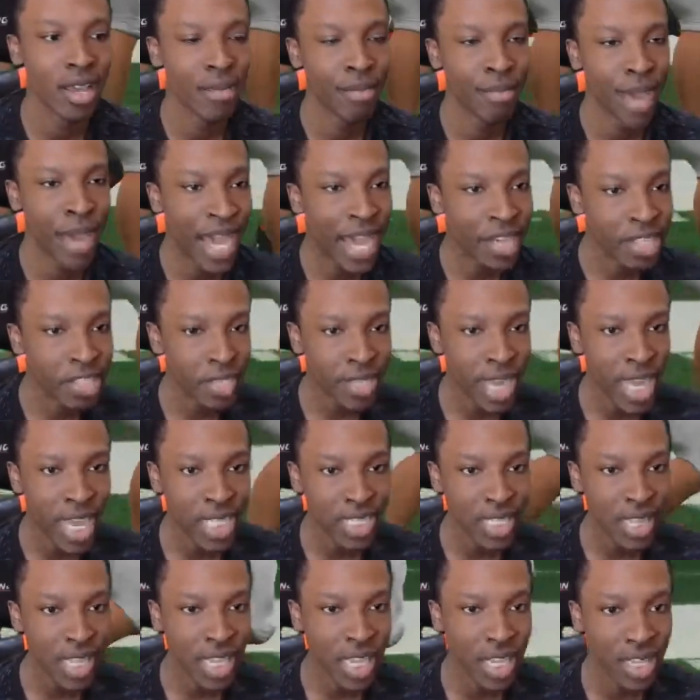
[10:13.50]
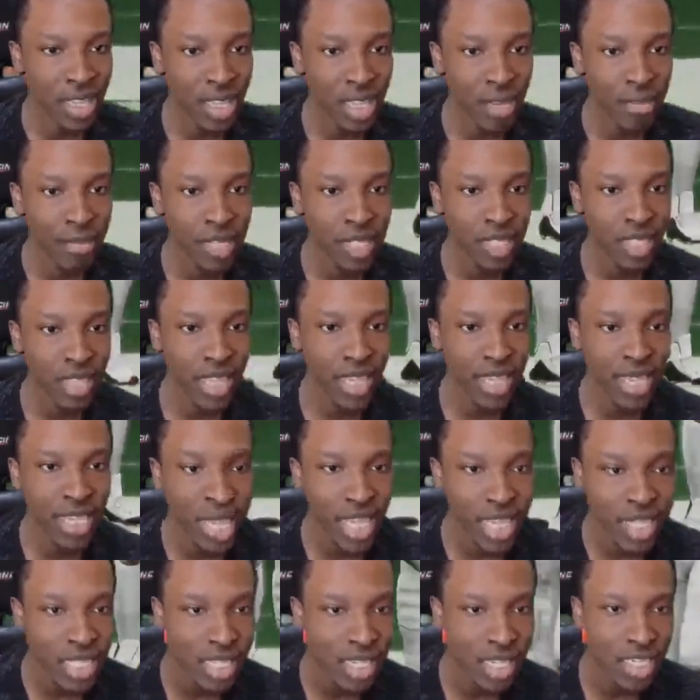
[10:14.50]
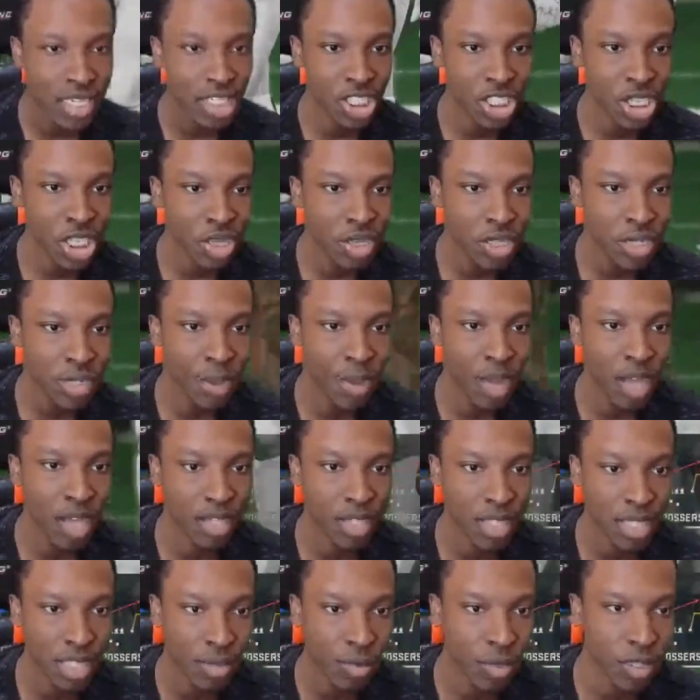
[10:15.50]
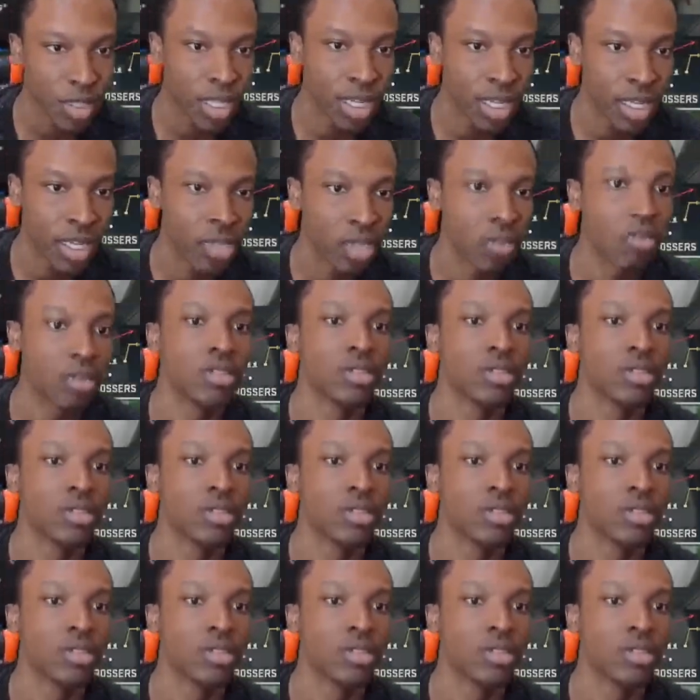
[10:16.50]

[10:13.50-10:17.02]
Patrick has like a limit, like he has insurance policy. What the hell?